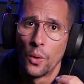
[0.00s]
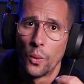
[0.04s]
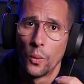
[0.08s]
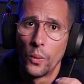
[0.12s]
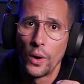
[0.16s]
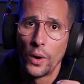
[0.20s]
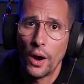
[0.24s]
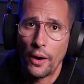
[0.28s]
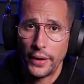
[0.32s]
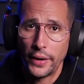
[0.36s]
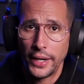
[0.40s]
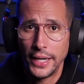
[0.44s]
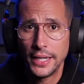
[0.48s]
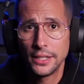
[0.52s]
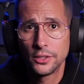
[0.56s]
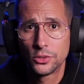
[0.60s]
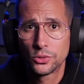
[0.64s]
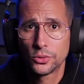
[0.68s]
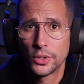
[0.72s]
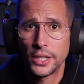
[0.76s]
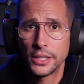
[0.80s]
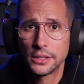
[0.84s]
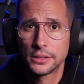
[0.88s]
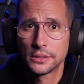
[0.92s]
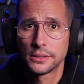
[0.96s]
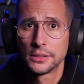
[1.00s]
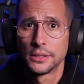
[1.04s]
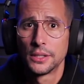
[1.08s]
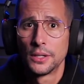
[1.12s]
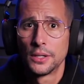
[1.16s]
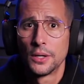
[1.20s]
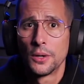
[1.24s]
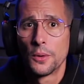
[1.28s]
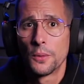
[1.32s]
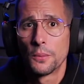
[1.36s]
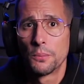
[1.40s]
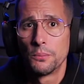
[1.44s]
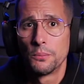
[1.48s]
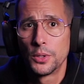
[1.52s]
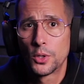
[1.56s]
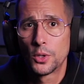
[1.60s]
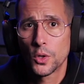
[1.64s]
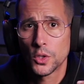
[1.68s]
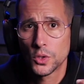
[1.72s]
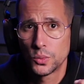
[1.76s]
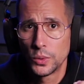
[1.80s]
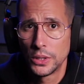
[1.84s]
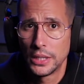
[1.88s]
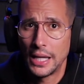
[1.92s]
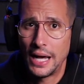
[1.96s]
We are into it
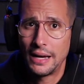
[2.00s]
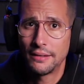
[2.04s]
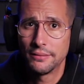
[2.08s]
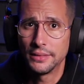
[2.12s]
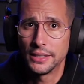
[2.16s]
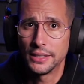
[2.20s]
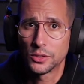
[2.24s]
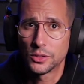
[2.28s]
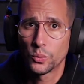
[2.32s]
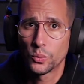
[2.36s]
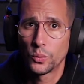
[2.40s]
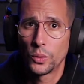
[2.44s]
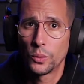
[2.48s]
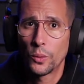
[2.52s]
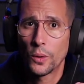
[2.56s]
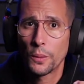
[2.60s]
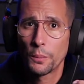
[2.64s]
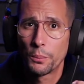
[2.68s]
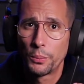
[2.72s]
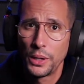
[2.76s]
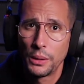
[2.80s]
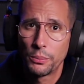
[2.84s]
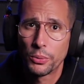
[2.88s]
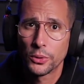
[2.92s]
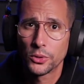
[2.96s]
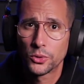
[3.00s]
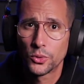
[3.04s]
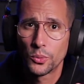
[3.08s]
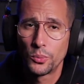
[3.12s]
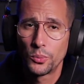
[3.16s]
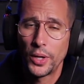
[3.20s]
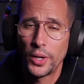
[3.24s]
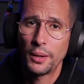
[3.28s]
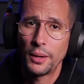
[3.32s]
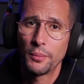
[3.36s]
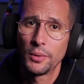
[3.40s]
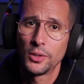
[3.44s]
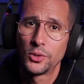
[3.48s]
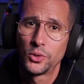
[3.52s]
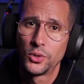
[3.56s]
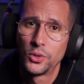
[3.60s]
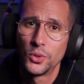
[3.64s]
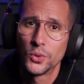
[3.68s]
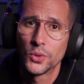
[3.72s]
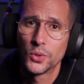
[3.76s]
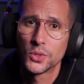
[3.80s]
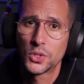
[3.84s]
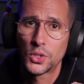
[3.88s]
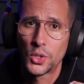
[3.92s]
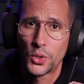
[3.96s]
because we love it. We want people to be able to
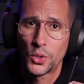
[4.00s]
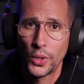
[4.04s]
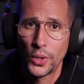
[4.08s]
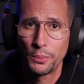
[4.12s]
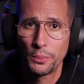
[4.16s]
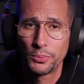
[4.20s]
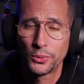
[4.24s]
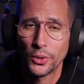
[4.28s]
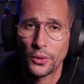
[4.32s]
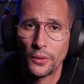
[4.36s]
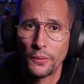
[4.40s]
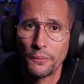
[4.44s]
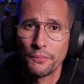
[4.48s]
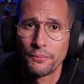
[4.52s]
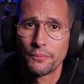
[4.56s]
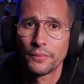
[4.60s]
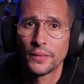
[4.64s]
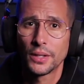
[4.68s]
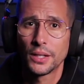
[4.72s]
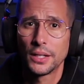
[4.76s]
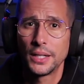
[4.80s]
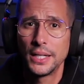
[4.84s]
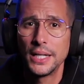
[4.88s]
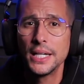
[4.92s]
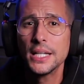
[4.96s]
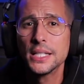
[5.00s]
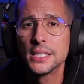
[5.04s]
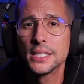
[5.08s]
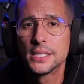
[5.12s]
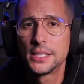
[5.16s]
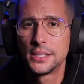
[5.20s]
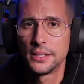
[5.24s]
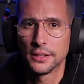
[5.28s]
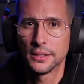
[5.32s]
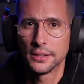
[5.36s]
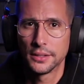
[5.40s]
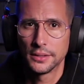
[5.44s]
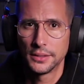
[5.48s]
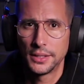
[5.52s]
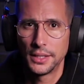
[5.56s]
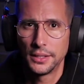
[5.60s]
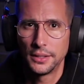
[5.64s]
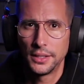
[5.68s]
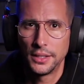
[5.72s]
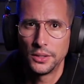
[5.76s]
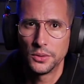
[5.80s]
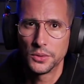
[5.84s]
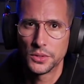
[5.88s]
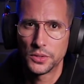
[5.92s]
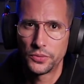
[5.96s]
use crypto easier than
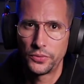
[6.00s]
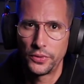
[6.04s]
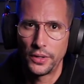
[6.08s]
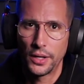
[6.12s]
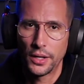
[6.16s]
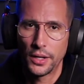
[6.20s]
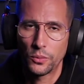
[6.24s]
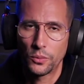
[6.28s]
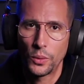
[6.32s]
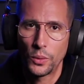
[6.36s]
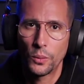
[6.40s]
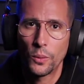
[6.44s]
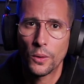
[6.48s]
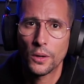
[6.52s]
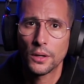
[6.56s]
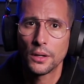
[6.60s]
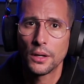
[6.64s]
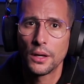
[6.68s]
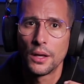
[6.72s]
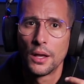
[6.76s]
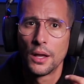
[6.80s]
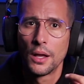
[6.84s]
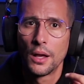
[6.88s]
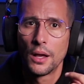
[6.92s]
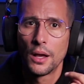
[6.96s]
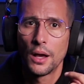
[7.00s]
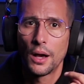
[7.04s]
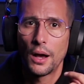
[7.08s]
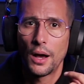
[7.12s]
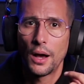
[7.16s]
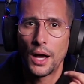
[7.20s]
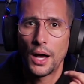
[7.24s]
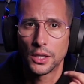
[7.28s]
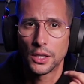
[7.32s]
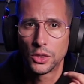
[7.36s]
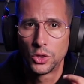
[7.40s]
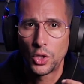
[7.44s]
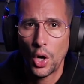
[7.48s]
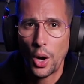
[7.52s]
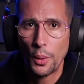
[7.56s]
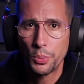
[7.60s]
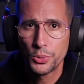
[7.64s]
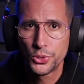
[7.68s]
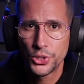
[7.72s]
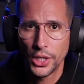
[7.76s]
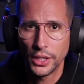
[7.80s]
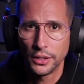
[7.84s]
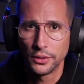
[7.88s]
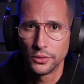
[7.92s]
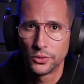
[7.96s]
they use fiat. We want
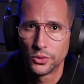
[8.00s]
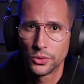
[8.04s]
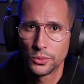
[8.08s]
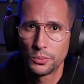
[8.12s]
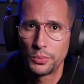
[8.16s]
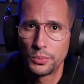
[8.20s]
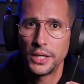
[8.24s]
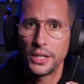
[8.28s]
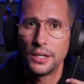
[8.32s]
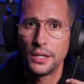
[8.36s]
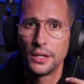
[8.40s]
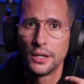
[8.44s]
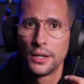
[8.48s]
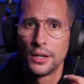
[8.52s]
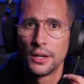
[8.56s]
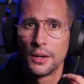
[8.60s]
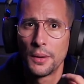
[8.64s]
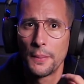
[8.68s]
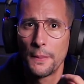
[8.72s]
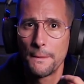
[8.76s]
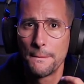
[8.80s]
adoption to be